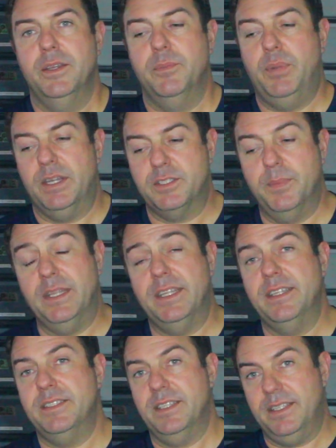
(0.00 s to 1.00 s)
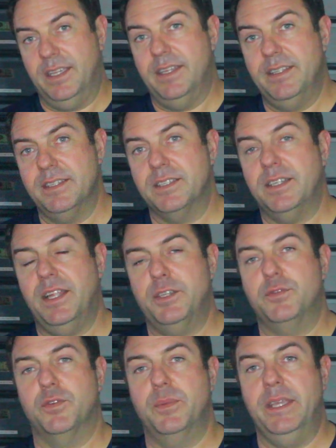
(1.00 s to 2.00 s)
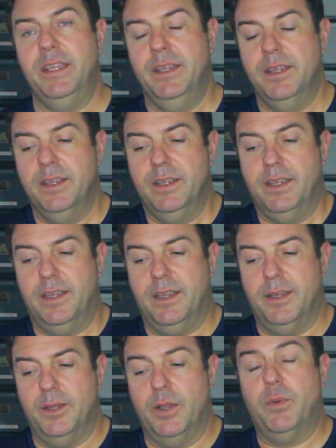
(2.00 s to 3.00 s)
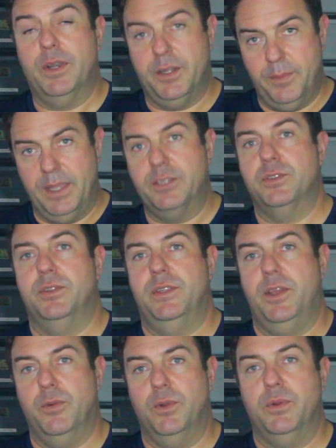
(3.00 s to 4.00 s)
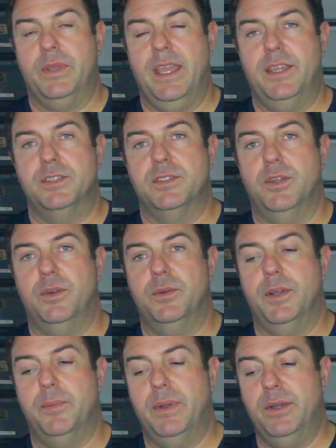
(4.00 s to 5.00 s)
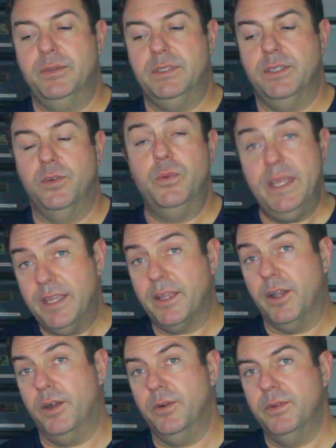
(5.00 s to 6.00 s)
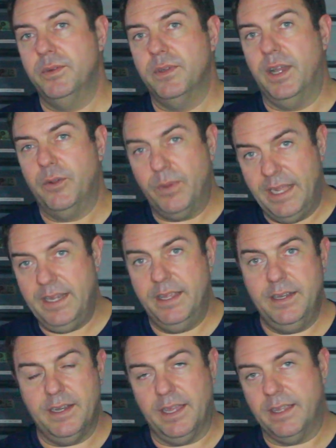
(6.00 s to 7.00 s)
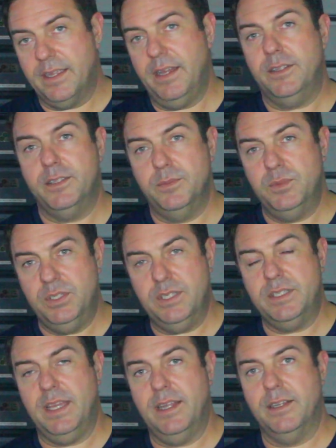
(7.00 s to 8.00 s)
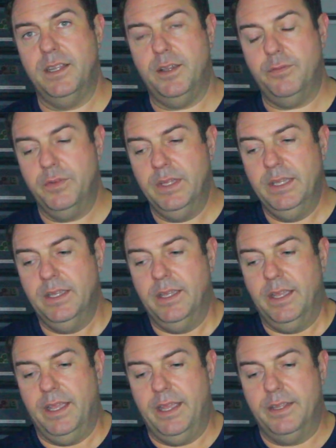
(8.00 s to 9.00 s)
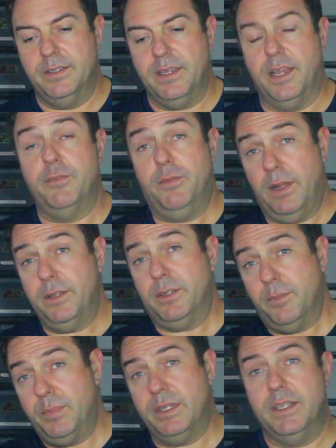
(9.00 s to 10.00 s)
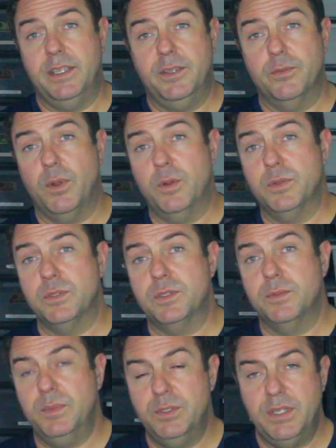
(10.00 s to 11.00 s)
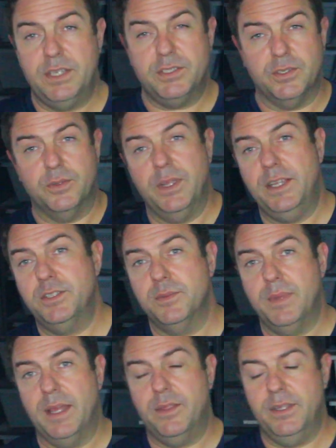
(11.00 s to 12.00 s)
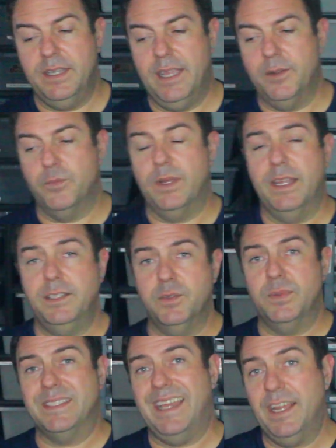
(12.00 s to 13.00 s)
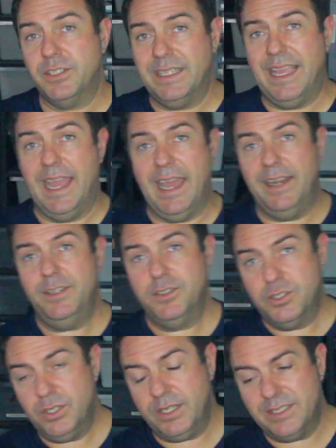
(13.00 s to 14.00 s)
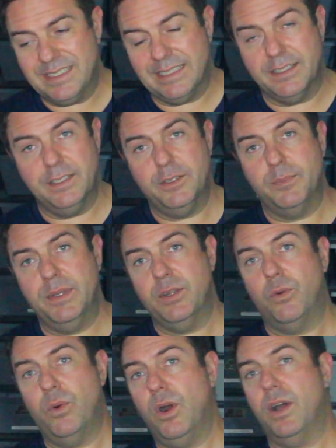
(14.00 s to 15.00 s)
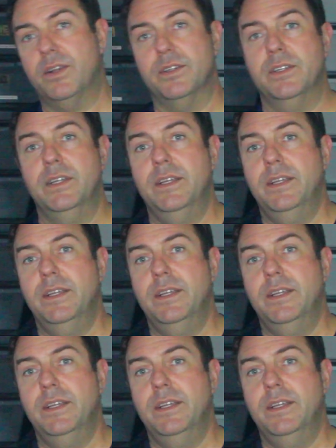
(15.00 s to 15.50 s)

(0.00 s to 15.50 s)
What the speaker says: possibilities in this clutch for me, I wanted to make sure they were okay. So about a week ago, I went in and I cut them, just had enough, and I followed the Billy Rose mutation creation method, and what I did was I actually added just a little bit of water